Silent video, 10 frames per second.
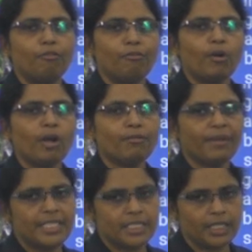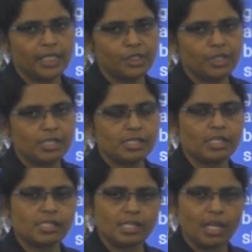or 5 generations,
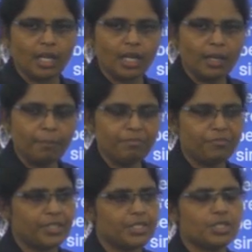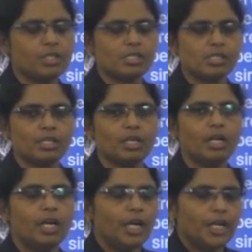the same features
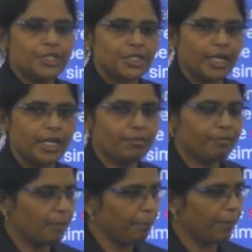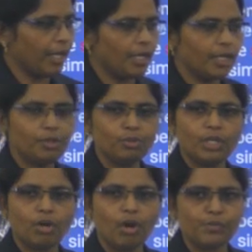shared from parent to
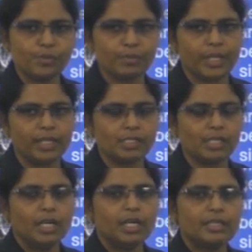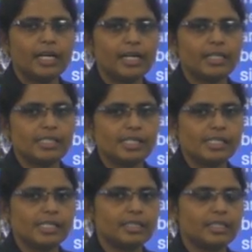the offsprings, that
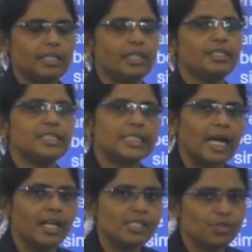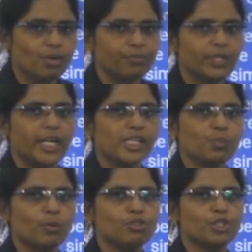results in the chance of the
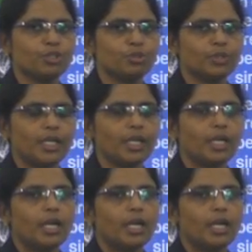exposure to the